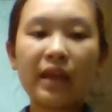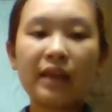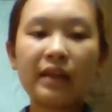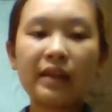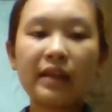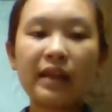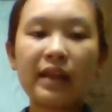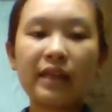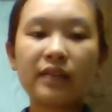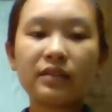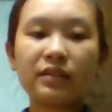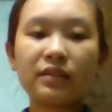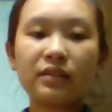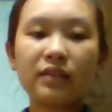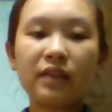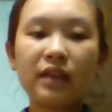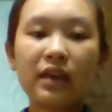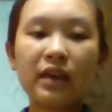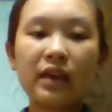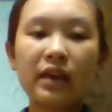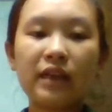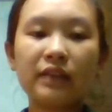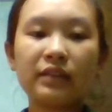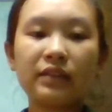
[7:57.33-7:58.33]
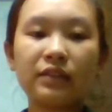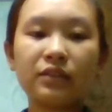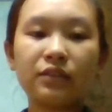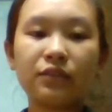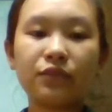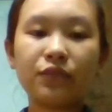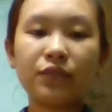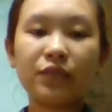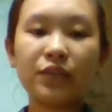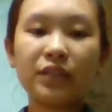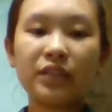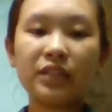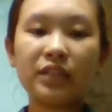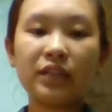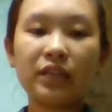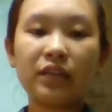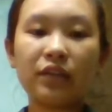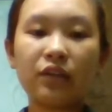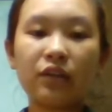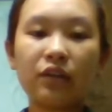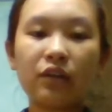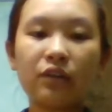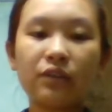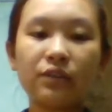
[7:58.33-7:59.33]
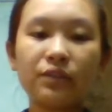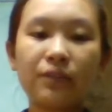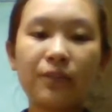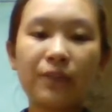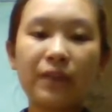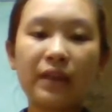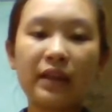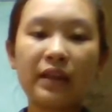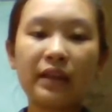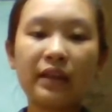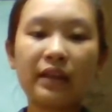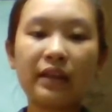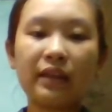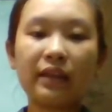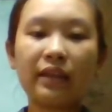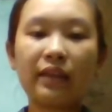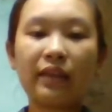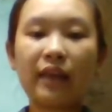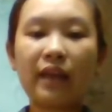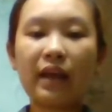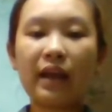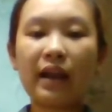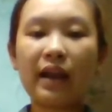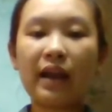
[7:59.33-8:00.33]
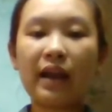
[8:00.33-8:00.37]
Next, he suggested not spending their